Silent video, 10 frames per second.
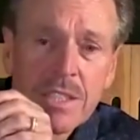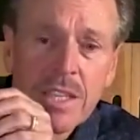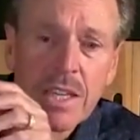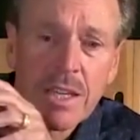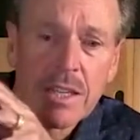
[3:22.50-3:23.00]

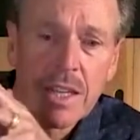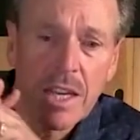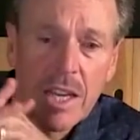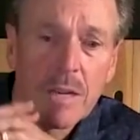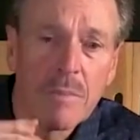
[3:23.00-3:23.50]
in
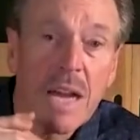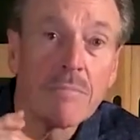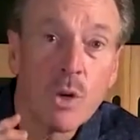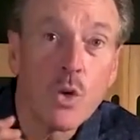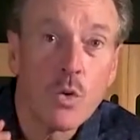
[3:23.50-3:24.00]
Him I
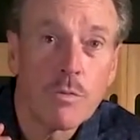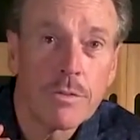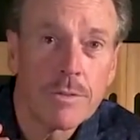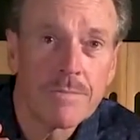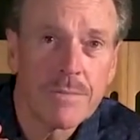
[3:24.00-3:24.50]

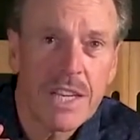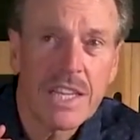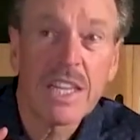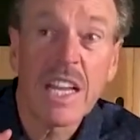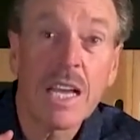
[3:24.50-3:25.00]
move,
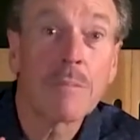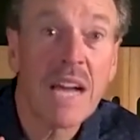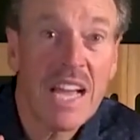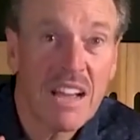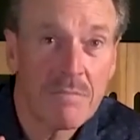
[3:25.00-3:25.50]
in Him
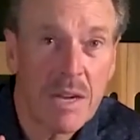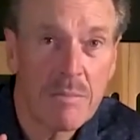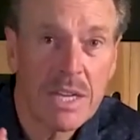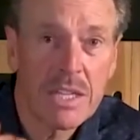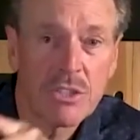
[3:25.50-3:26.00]
I have my
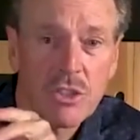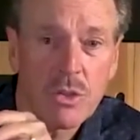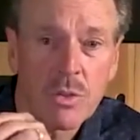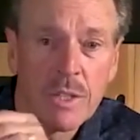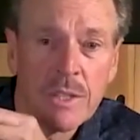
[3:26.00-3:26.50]
being.
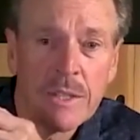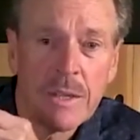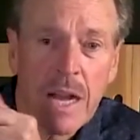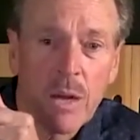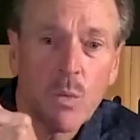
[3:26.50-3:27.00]
So
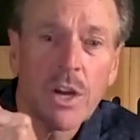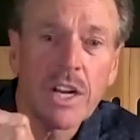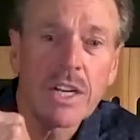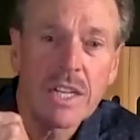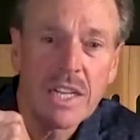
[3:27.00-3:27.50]
I
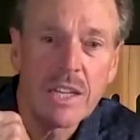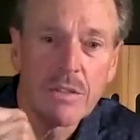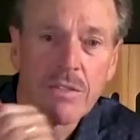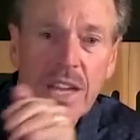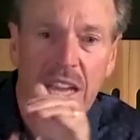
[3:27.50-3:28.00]
want to
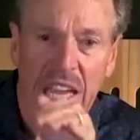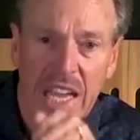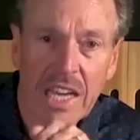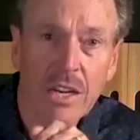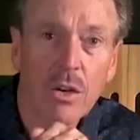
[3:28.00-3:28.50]
live
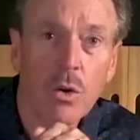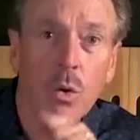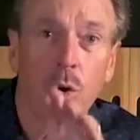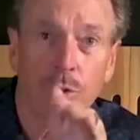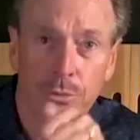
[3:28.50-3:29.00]
in
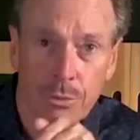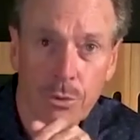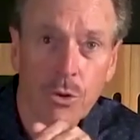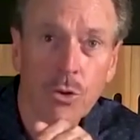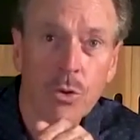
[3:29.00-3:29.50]
or
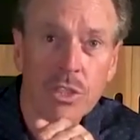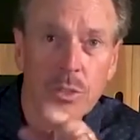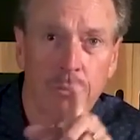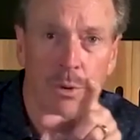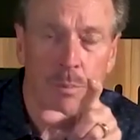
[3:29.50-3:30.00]
through.
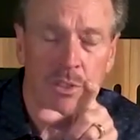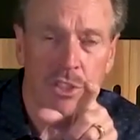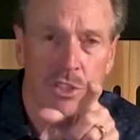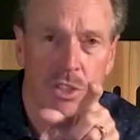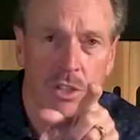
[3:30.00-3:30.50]
It's a
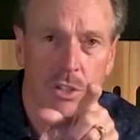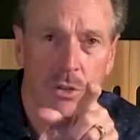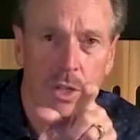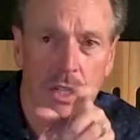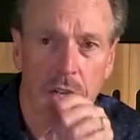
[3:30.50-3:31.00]
preposition in the
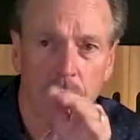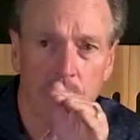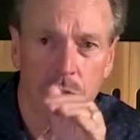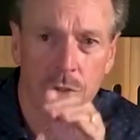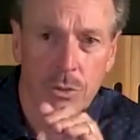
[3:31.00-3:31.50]
Greek
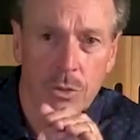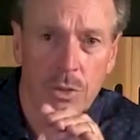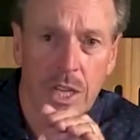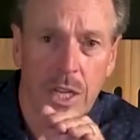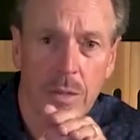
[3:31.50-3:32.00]
language, through
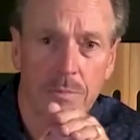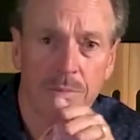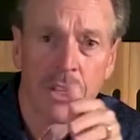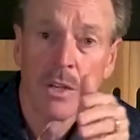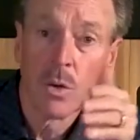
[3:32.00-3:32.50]
Him,
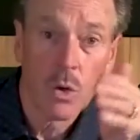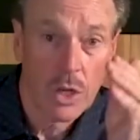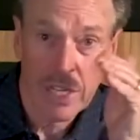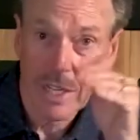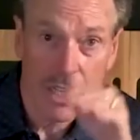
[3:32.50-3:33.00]
or
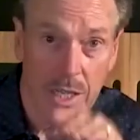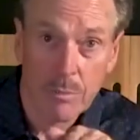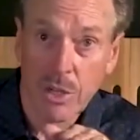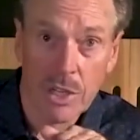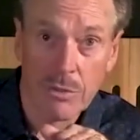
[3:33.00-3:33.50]
letting
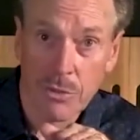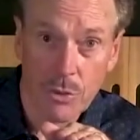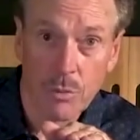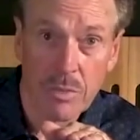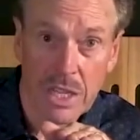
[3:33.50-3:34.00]
Him live
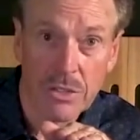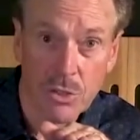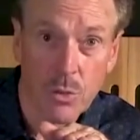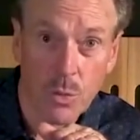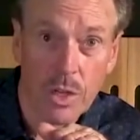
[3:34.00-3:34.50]
through me
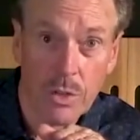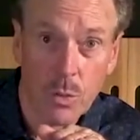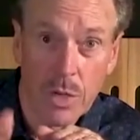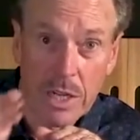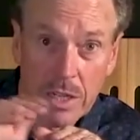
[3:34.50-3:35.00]
is really
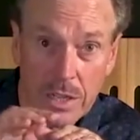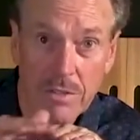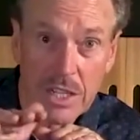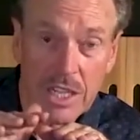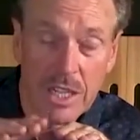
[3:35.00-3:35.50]
the way to
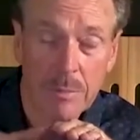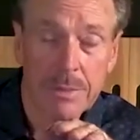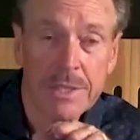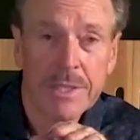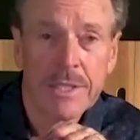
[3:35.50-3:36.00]
live in Him.